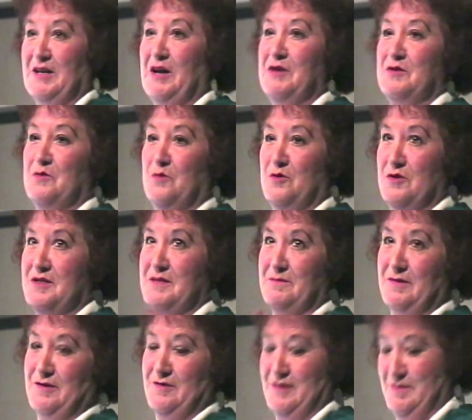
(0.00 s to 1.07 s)
and go towards
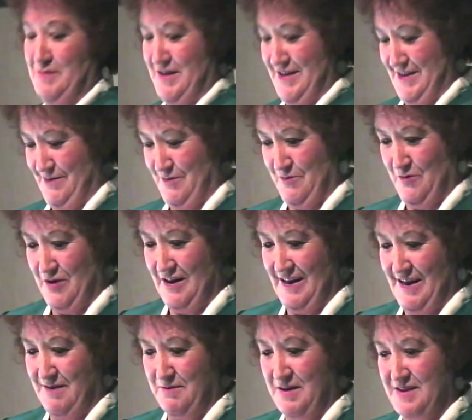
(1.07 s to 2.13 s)
it because my husband wouldn't
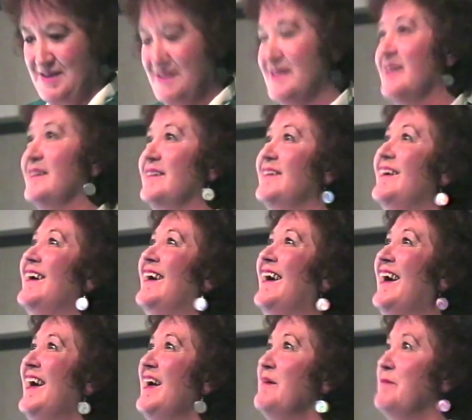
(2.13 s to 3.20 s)
let me. So,
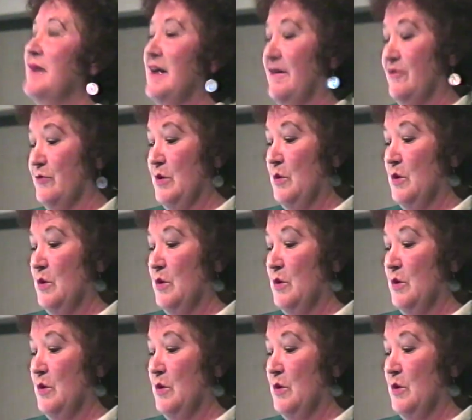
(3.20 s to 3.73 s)
but after